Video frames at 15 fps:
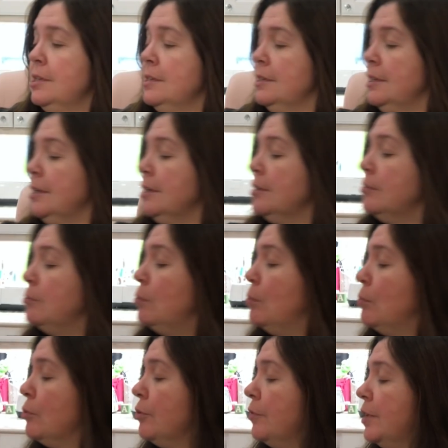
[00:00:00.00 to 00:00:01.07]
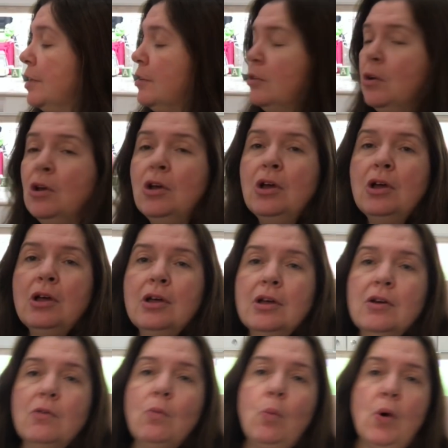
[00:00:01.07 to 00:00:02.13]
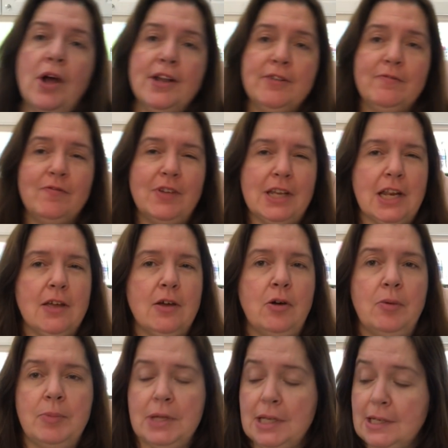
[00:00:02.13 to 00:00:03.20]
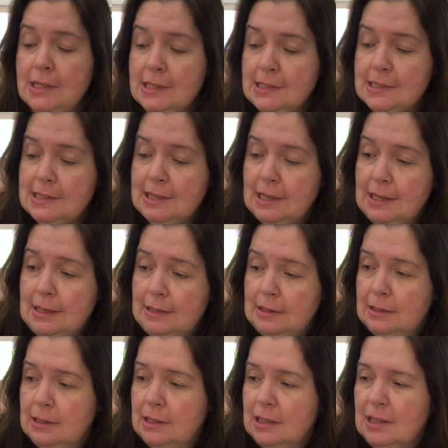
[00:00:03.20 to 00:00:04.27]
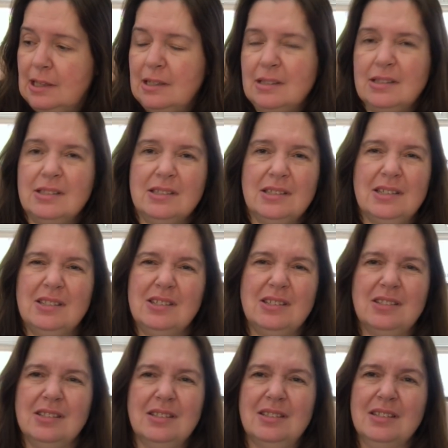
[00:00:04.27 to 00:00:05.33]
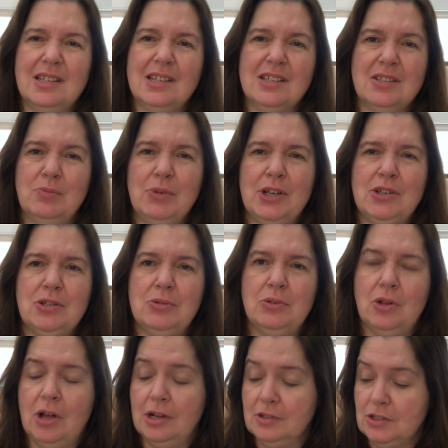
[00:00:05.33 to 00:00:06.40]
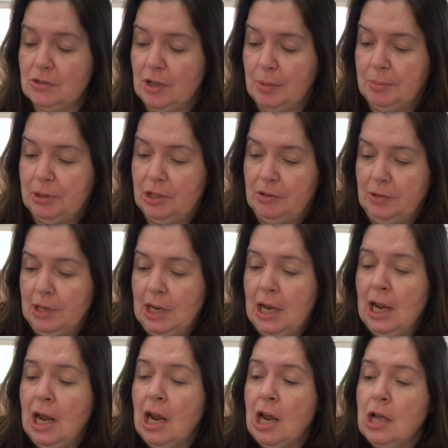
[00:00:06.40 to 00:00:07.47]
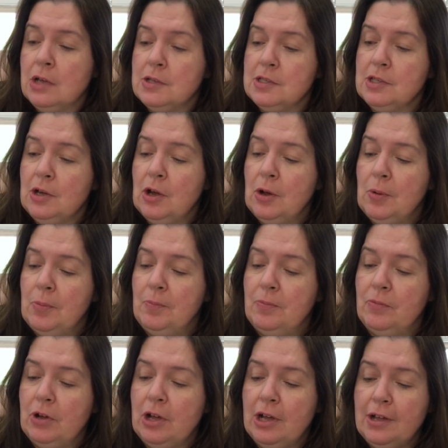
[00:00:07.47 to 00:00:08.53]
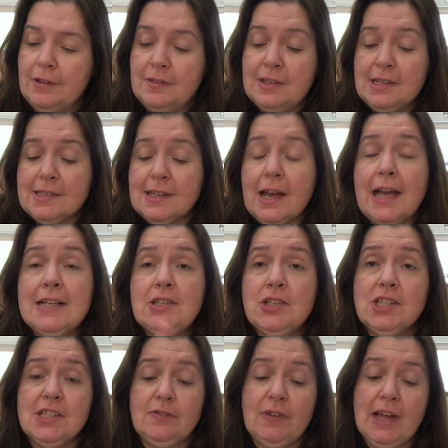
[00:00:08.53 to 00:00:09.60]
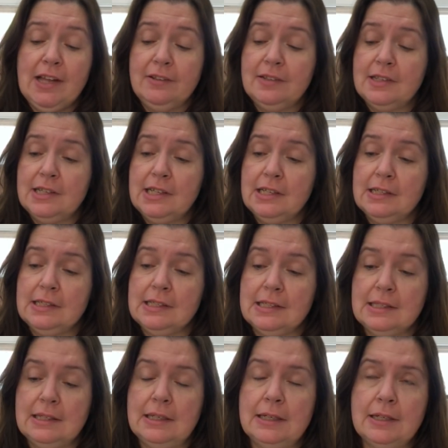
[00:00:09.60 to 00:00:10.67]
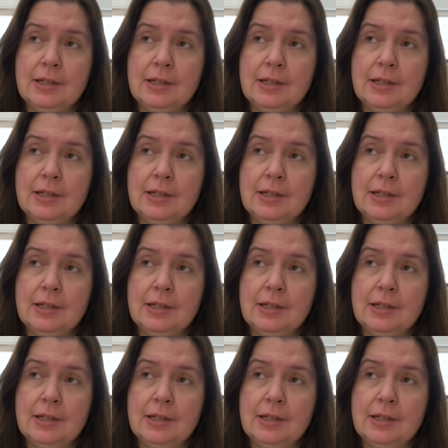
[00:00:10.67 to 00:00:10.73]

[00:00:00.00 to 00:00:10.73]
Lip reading: it in more than one video because it takes way too long to upload. So this, I just found this